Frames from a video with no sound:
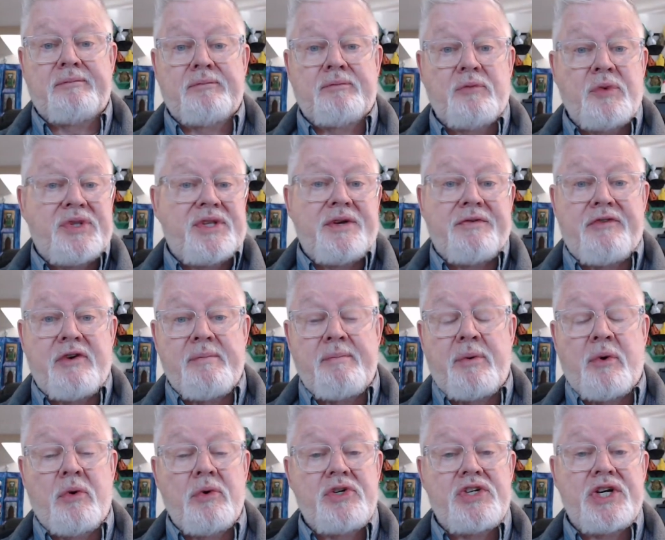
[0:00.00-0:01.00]
with different
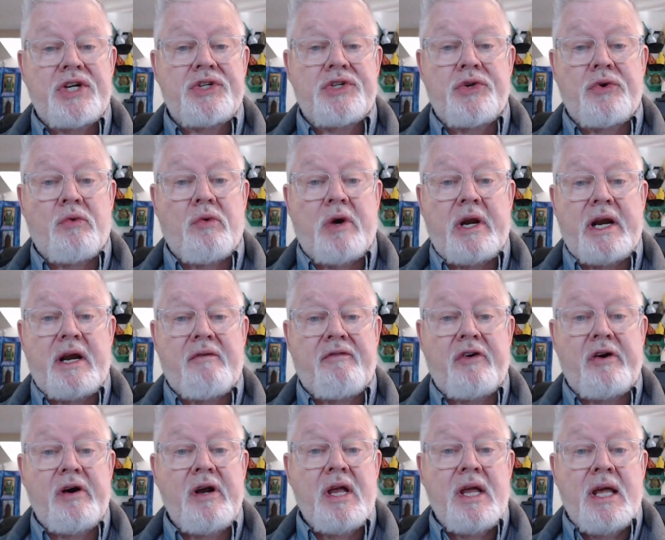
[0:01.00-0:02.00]
projects or
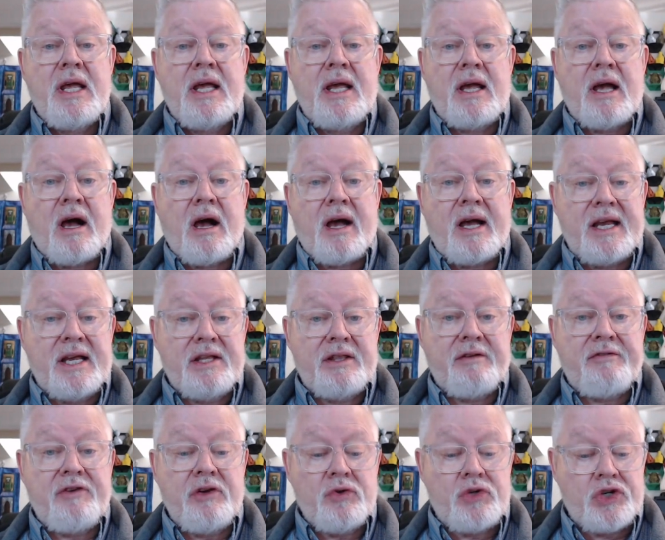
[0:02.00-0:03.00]
whatever in the
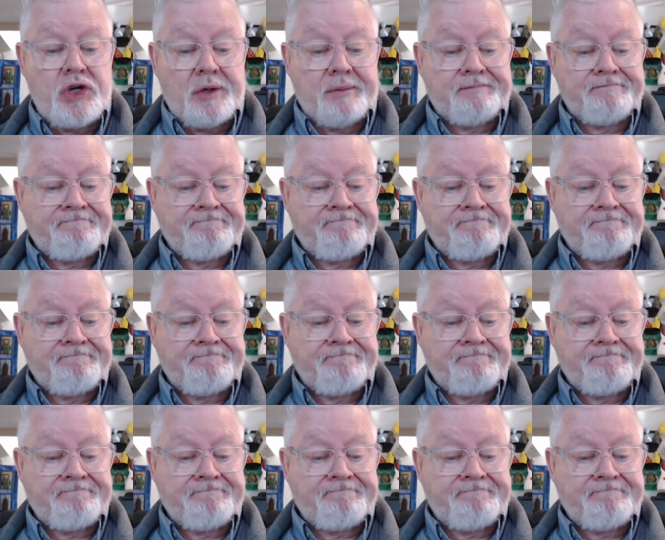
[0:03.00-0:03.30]
future.